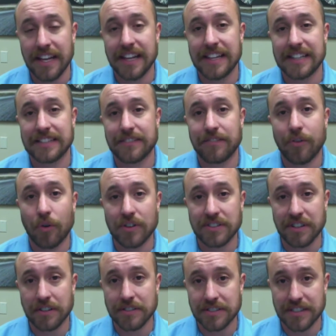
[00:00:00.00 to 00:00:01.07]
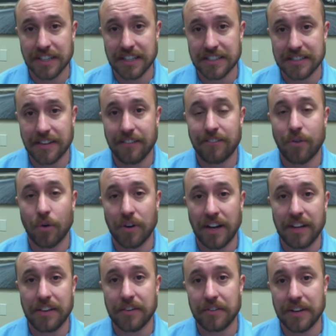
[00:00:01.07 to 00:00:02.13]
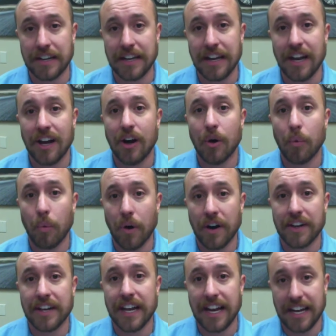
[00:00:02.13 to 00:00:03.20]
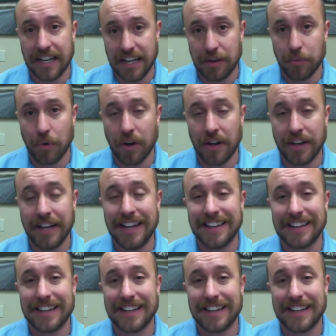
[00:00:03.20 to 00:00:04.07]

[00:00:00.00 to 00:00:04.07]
That's 406 493 1881.